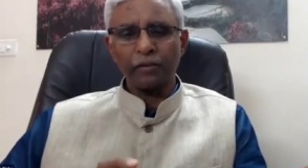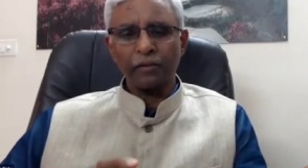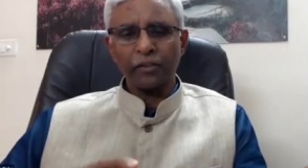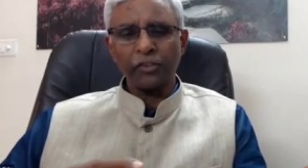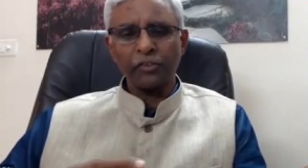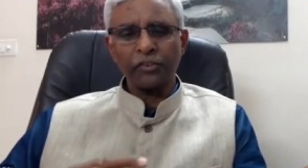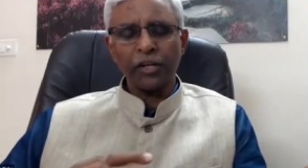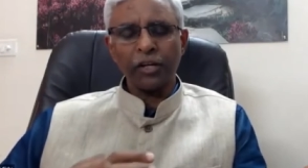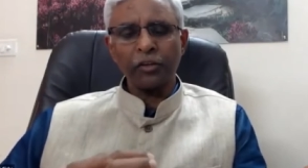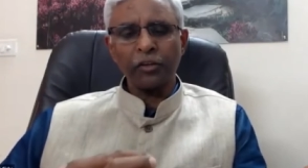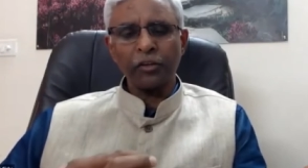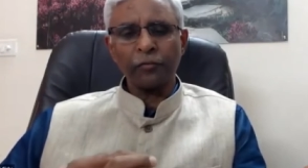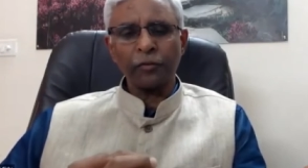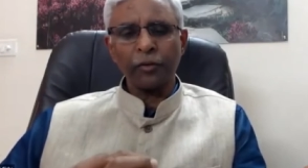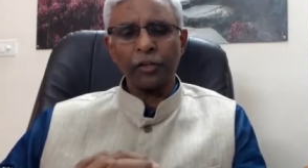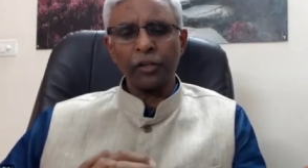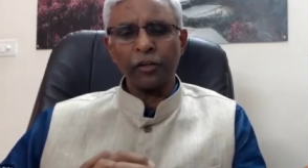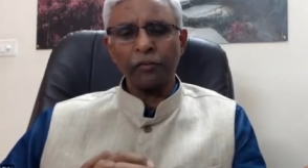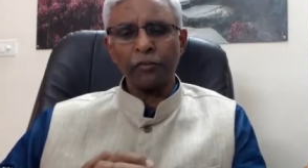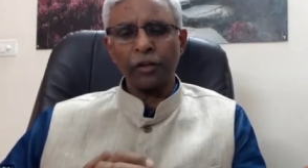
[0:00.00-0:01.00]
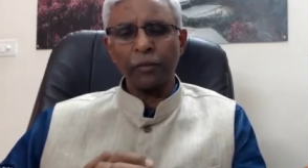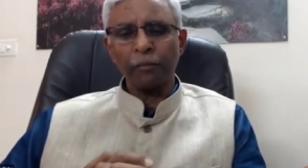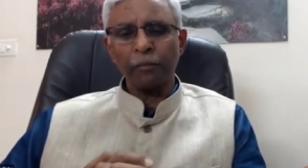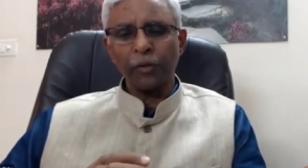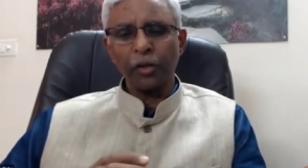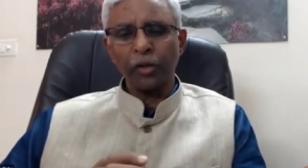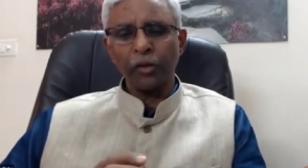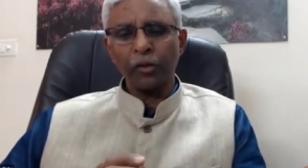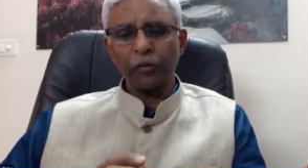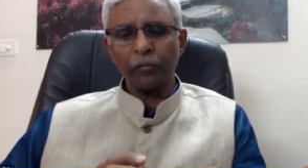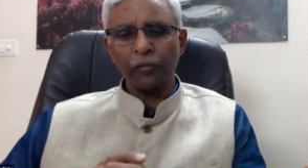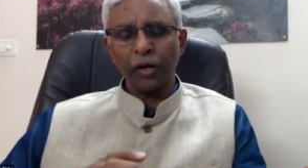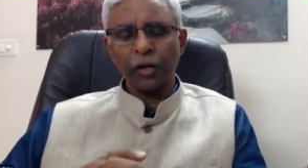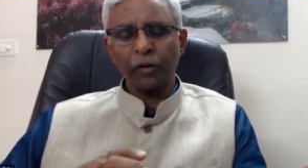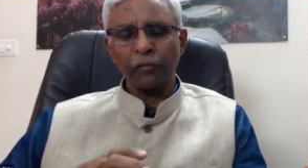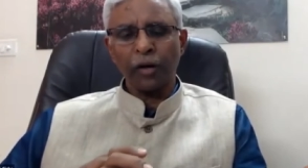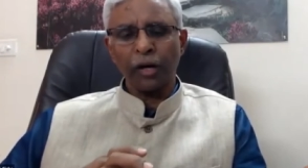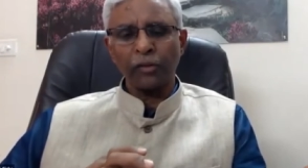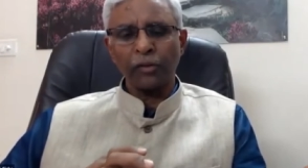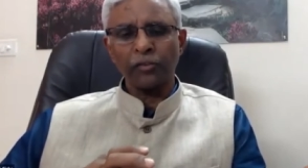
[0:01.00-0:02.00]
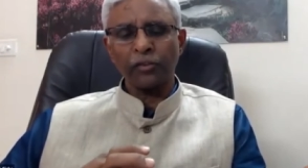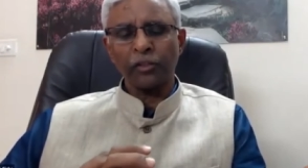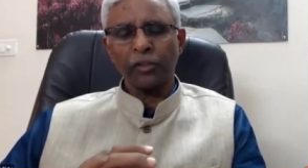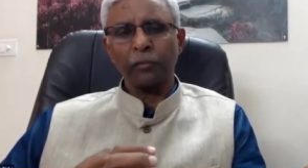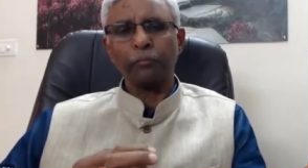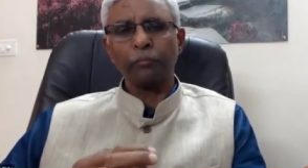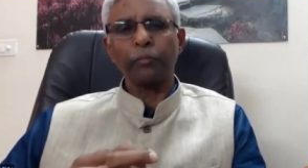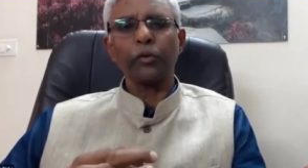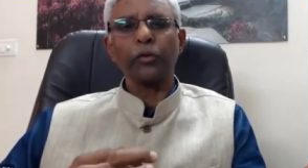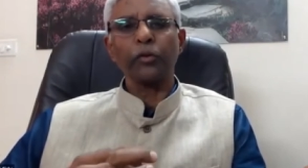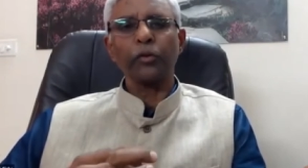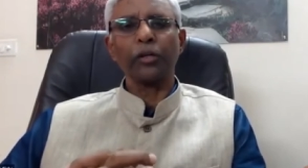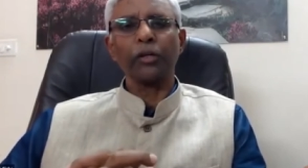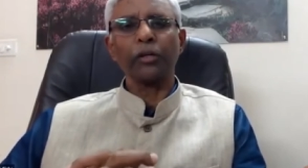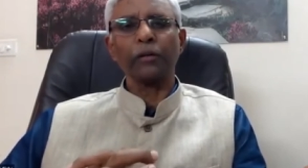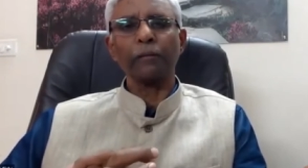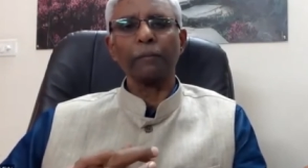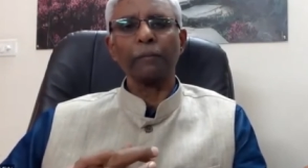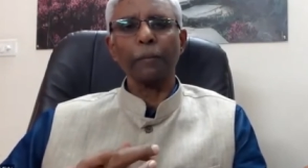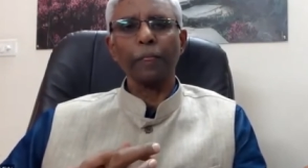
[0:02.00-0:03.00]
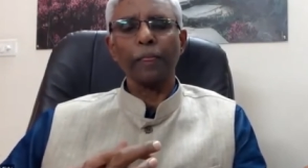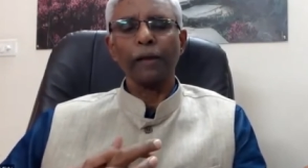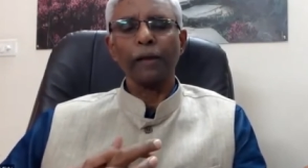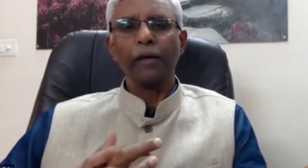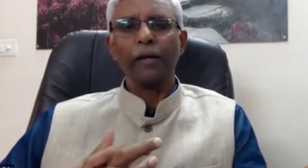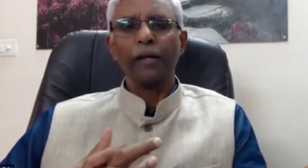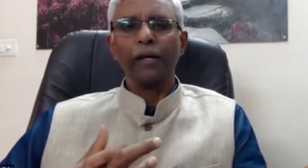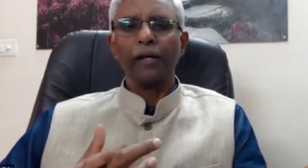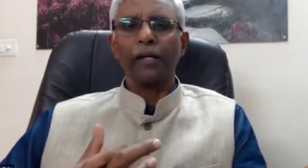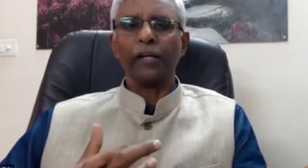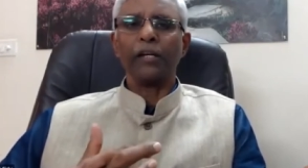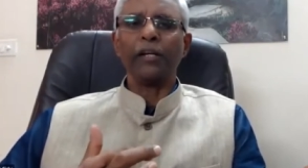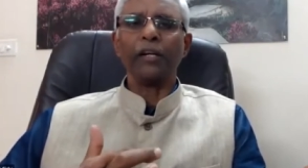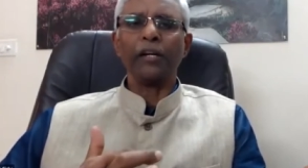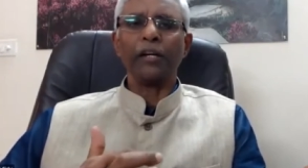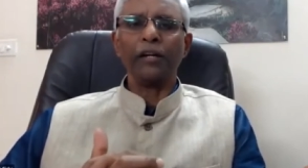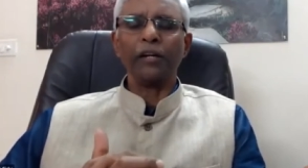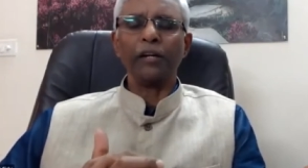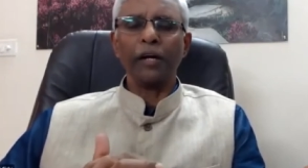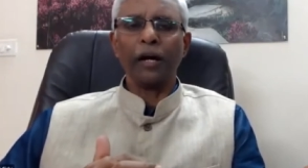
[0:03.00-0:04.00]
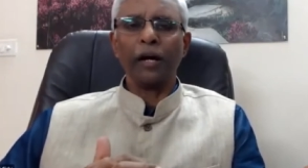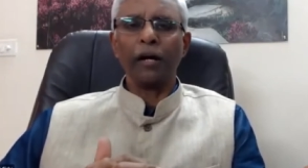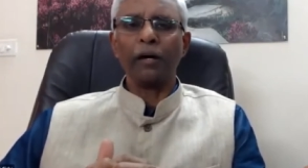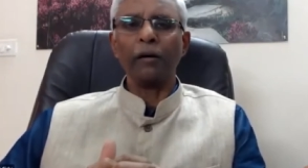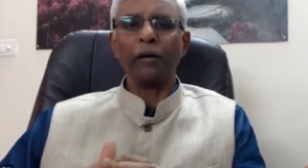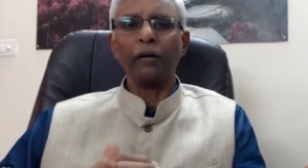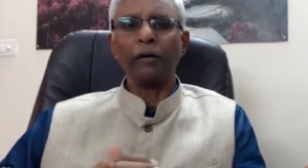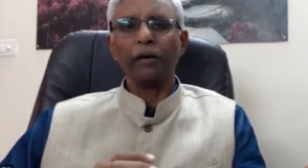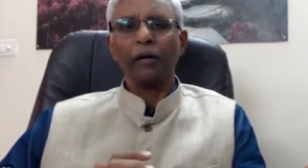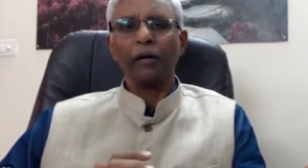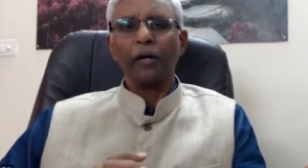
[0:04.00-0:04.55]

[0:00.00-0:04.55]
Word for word: the Center for Development of Advanced Computing in India,